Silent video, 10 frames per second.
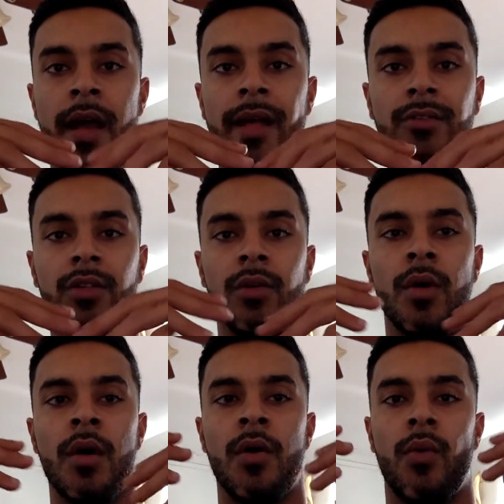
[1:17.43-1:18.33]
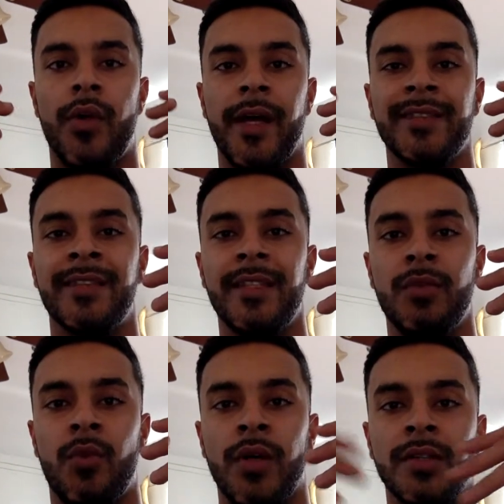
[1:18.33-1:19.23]
And so what I
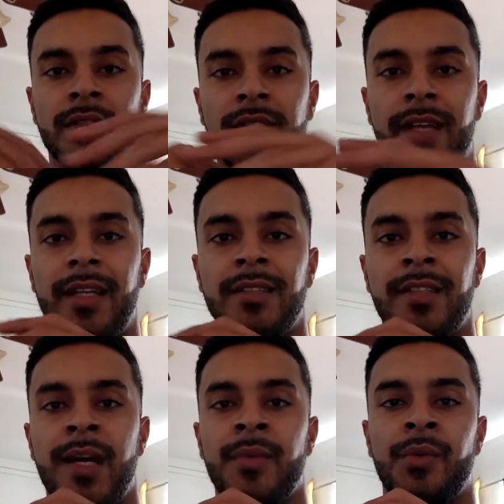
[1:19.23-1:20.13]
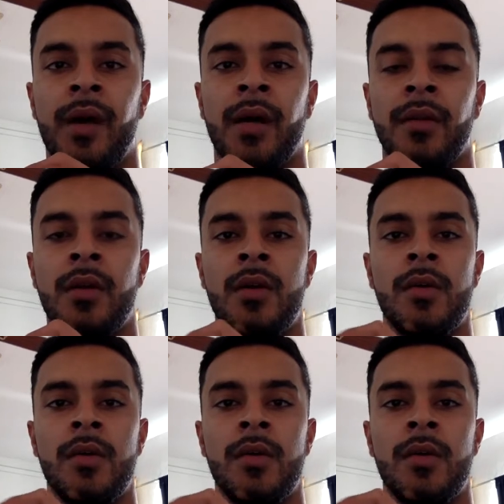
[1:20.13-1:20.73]
did was the second time around,